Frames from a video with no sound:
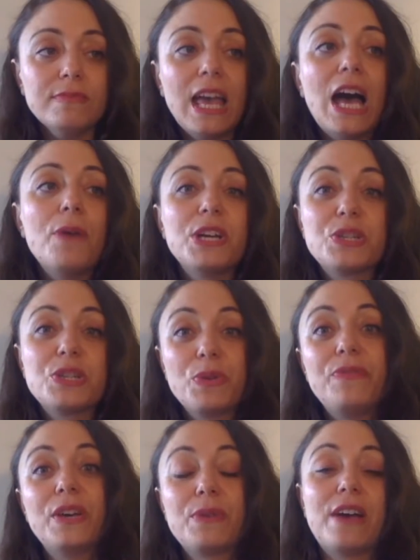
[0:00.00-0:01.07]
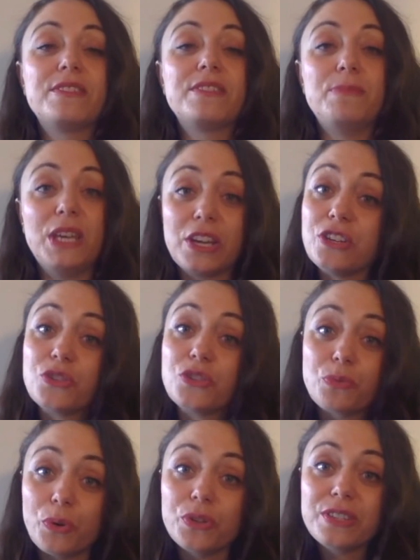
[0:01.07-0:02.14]
how much we feel we have to be in
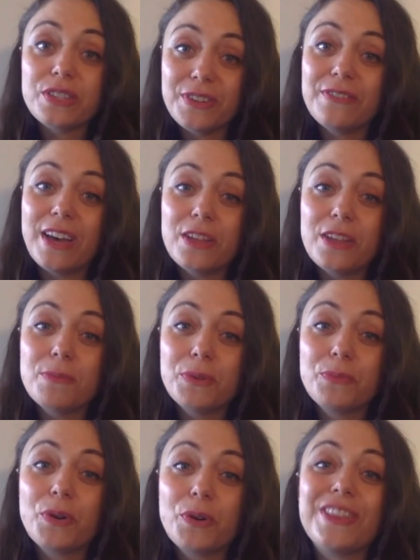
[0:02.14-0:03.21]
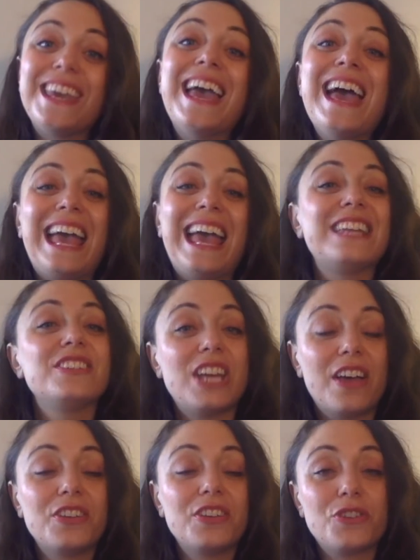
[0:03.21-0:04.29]
control to feel valuable and worthy, and to
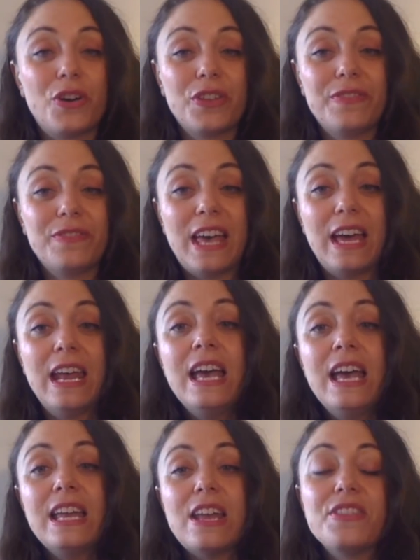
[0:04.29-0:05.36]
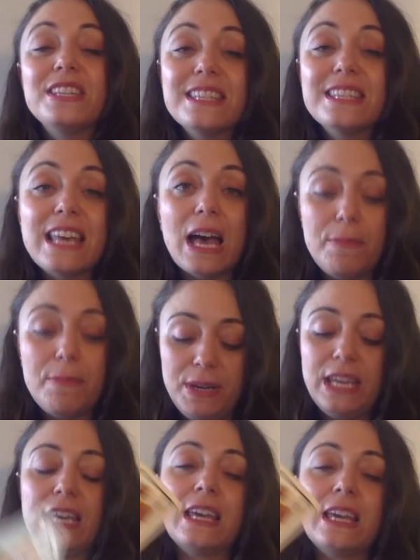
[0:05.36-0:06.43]
challenge all of that. Now, this is
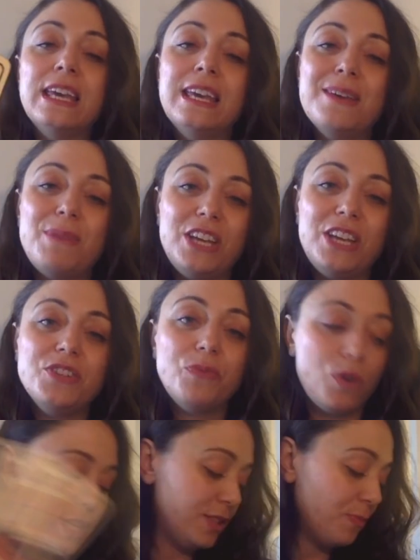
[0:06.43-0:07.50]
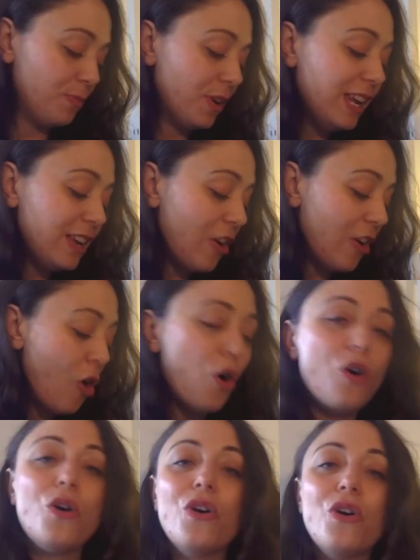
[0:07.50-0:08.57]
happening, Page of Wands. We're getting
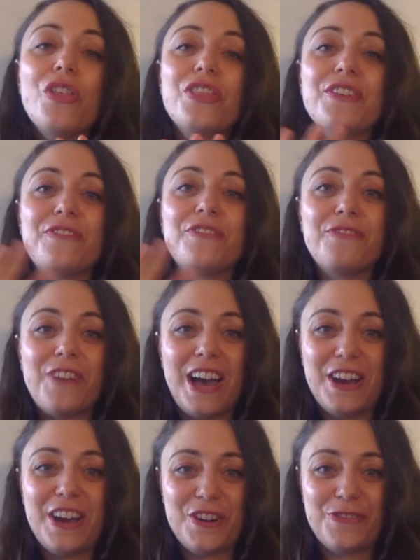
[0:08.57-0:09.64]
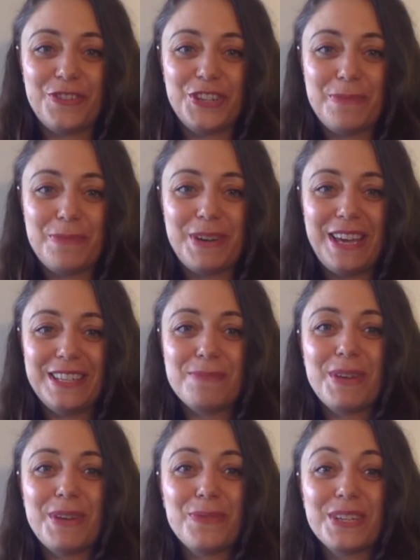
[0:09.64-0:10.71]
all the fire for Gemini this
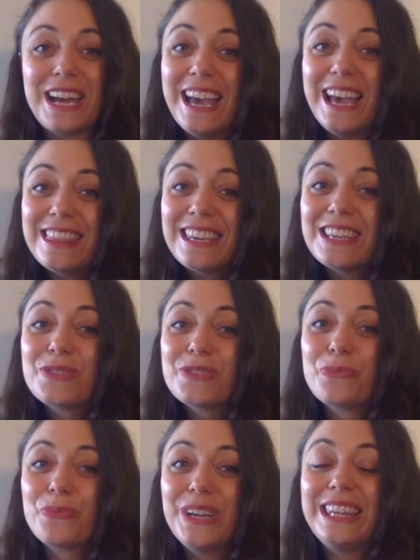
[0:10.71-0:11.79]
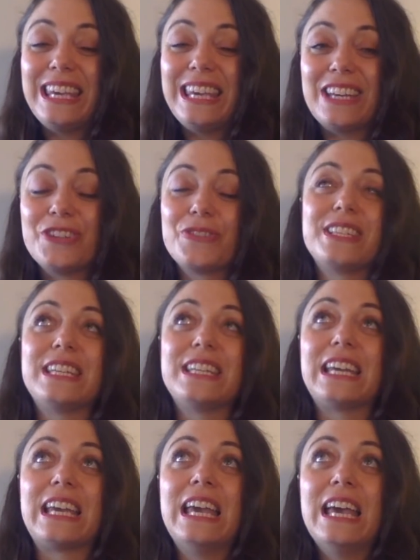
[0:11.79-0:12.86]
month, which I think is really
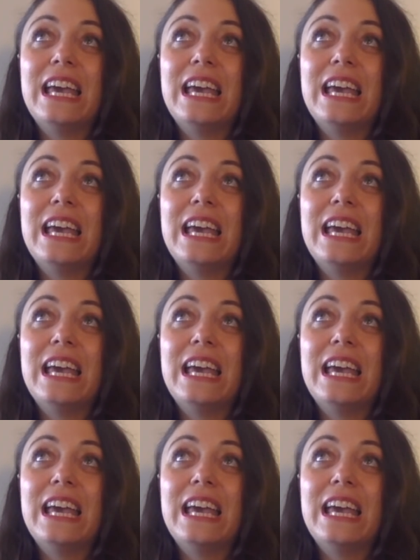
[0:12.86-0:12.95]
interesting.